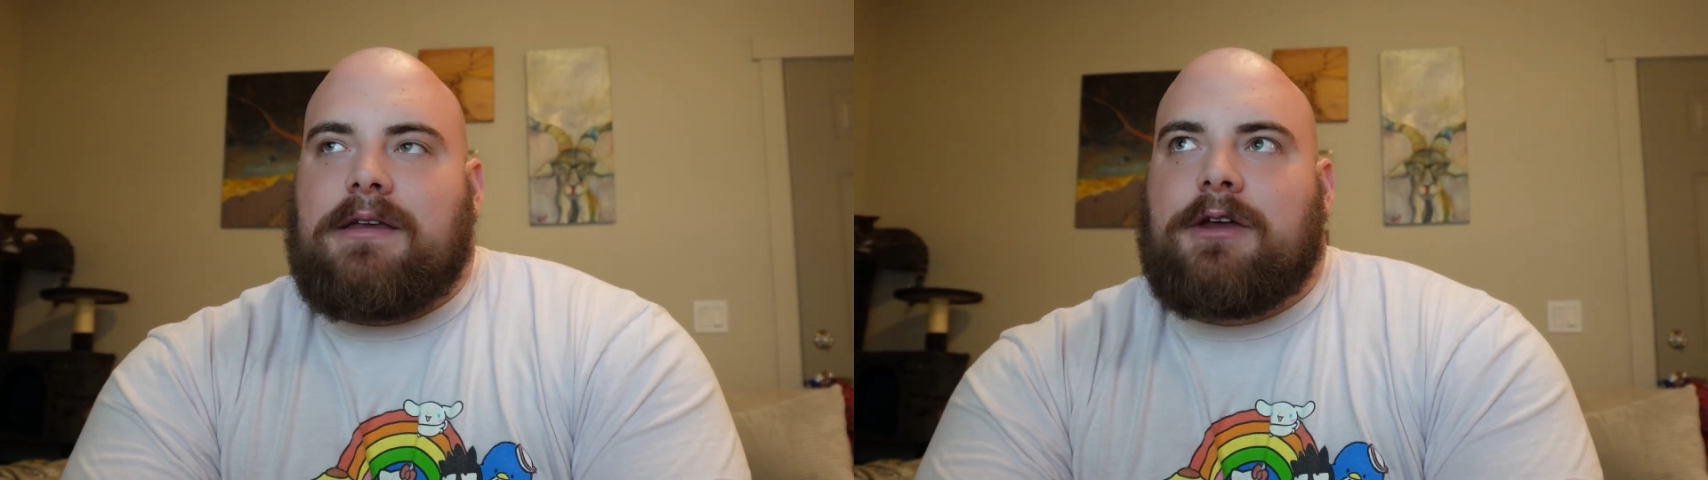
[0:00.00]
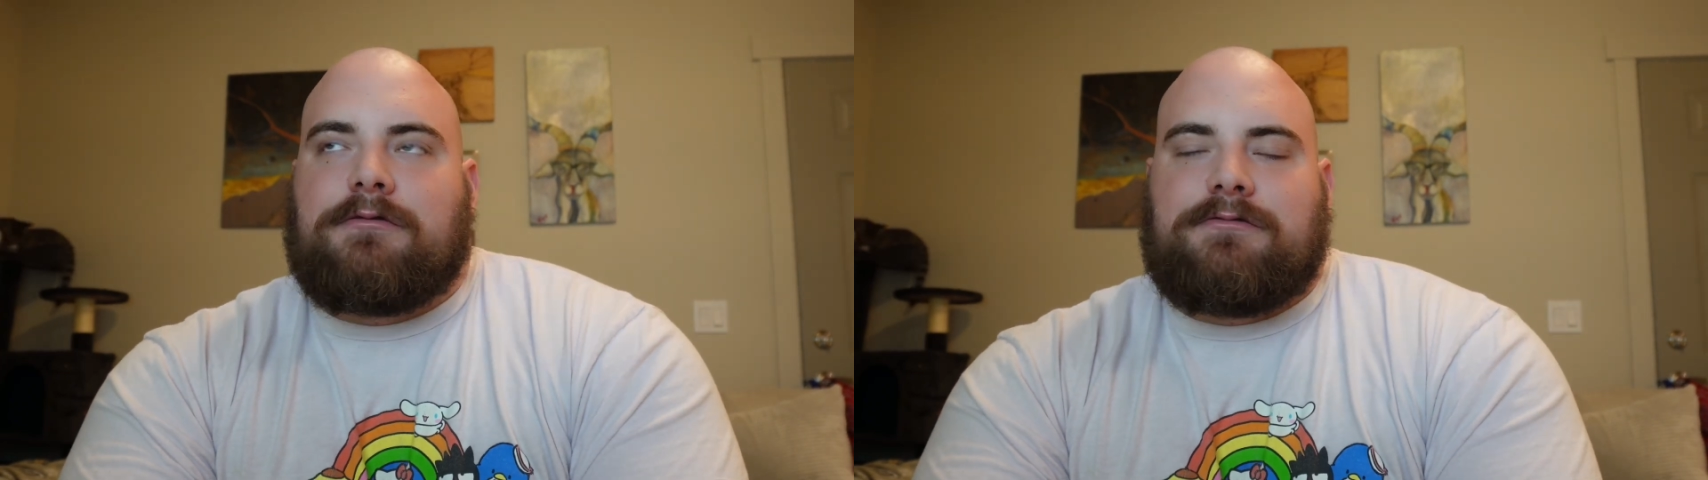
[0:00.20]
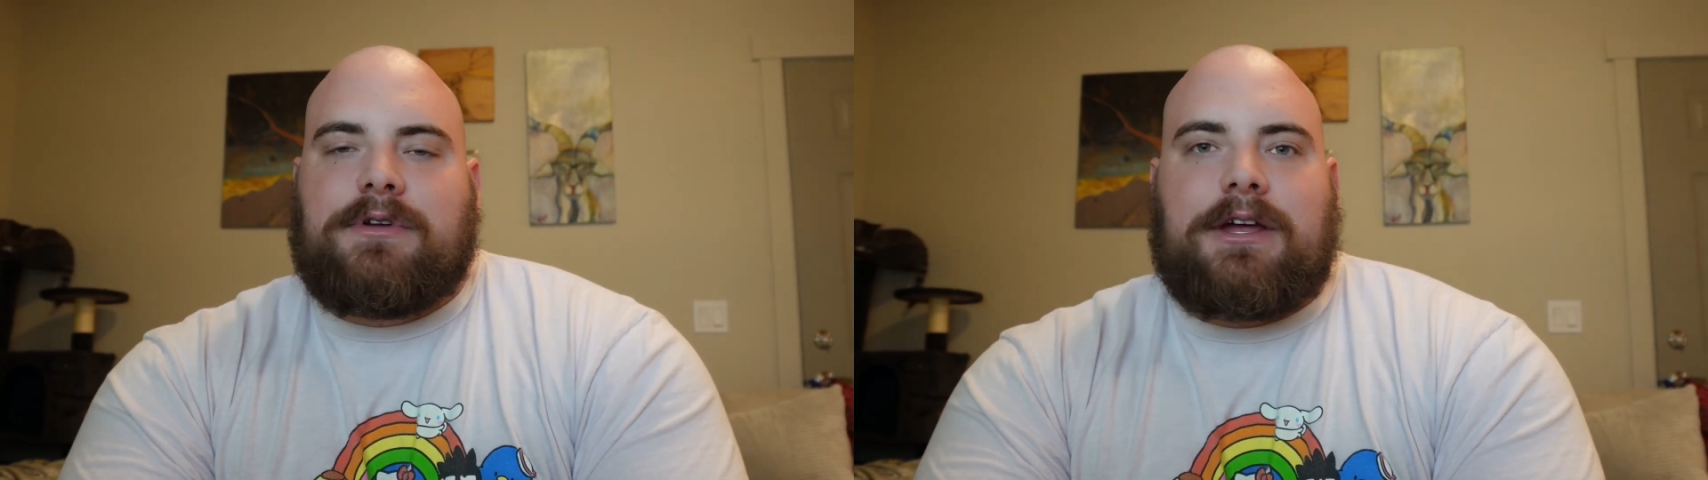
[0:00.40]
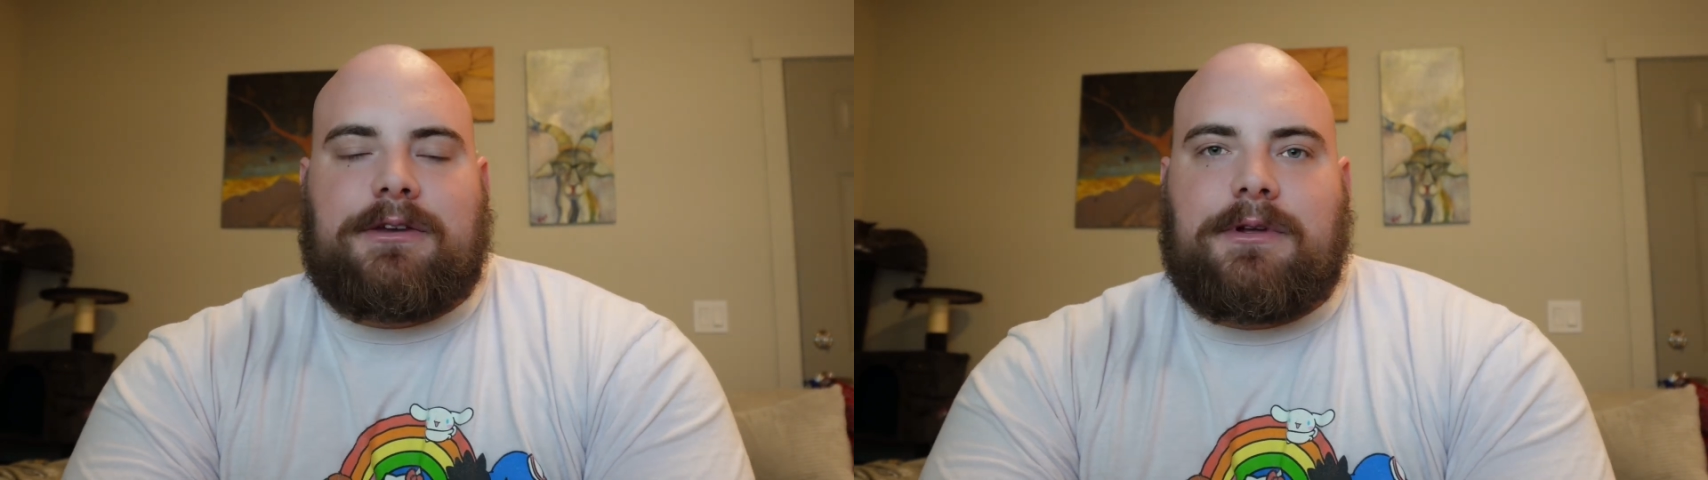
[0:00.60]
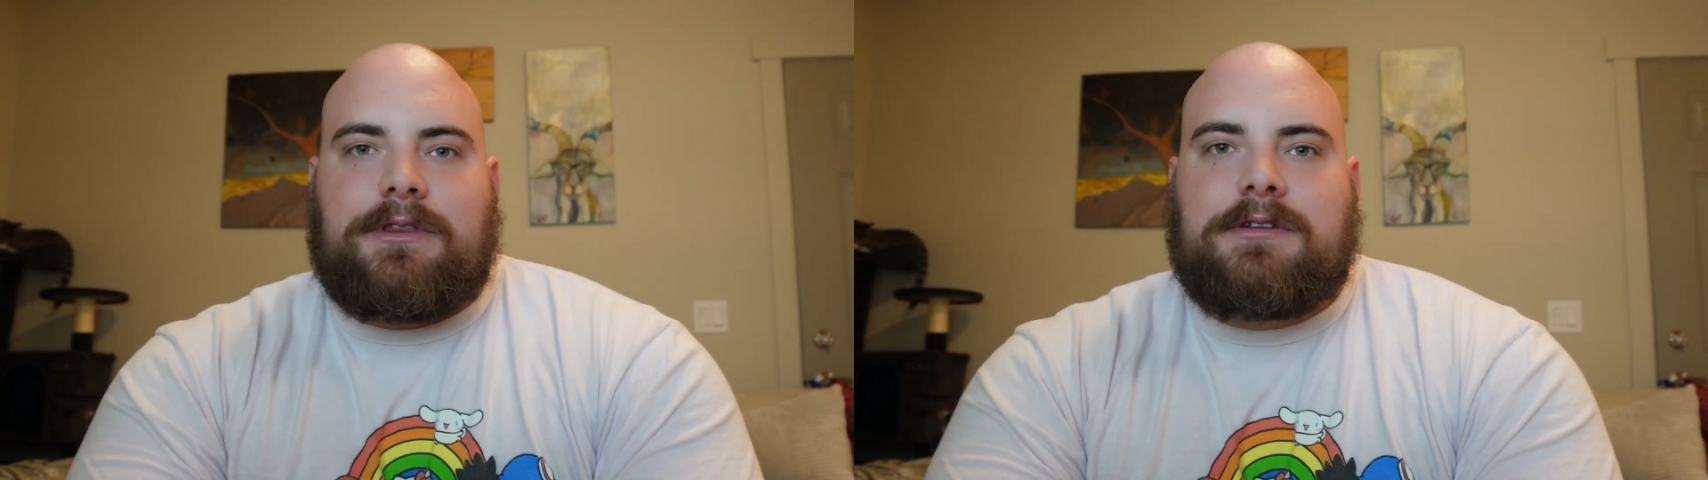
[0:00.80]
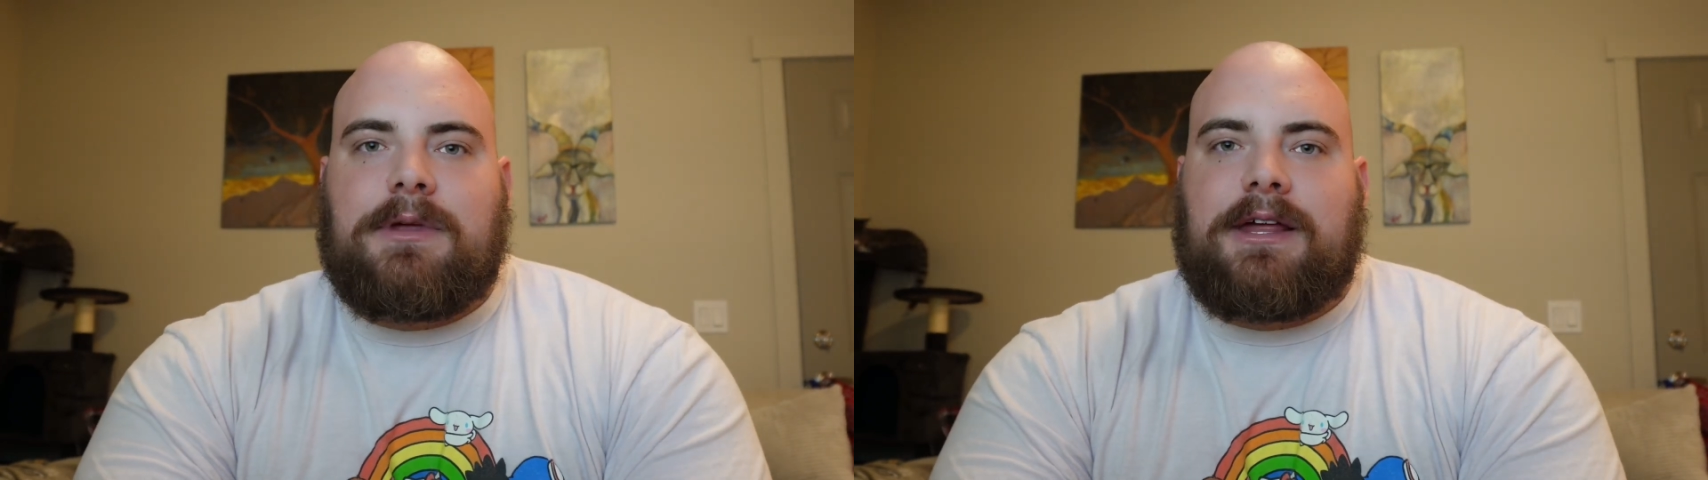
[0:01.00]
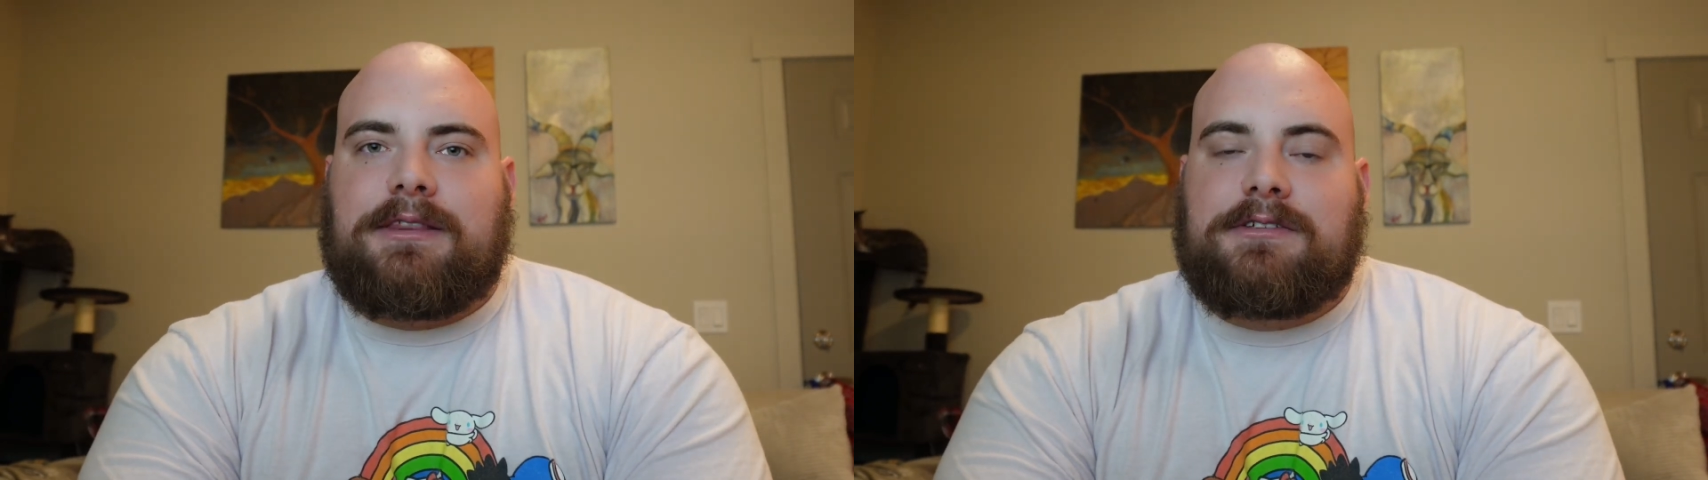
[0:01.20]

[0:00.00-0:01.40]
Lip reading: I don't feel like doing this, but like